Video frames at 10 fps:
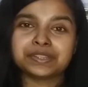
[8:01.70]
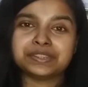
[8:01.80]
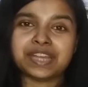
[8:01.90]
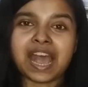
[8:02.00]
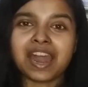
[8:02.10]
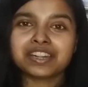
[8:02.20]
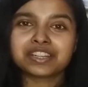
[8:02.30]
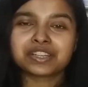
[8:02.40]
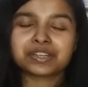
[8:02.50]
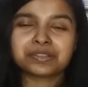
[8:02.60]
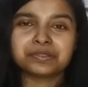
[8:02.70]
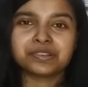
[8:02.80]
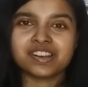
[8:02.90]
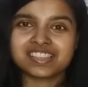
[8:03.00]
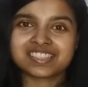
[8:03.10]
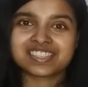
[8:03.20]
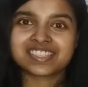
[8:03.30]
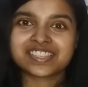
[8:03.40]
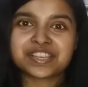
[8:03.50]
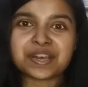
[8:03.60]
that
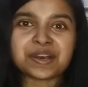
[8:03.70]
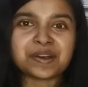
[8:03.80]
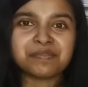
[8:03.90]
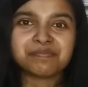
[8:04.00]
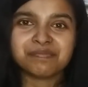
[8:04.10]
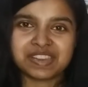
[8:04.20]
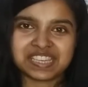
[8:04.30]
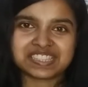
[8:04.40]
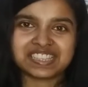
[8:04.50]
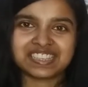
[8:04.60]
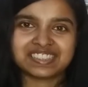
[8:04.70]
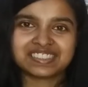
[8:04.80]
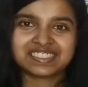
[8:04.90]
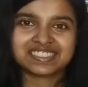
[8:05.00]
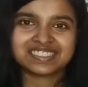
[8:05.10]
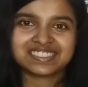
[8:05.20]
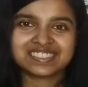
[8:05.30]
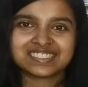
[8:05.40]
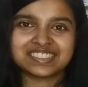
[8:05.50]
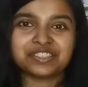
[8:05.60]
was amazing.
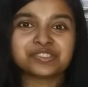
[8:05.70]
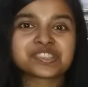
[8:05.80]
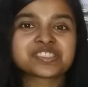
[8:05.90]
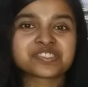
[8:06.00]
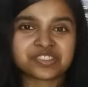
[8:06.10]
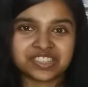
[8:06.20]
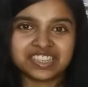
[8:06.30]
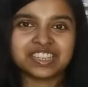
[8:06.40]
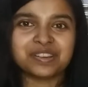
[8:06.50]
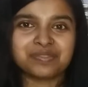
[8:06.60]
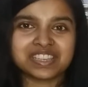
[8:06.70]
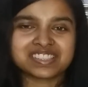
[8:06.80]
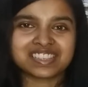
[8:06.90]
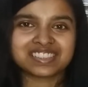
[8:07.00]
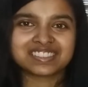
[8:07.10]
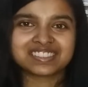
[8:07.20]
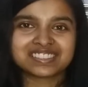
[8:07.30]
That was really amazing.